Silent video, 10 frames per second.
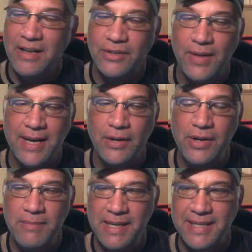So that
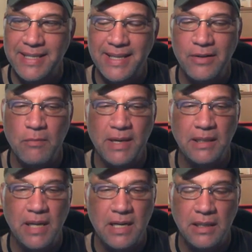could have been a single, but
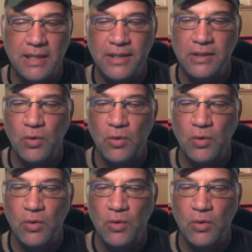luckily the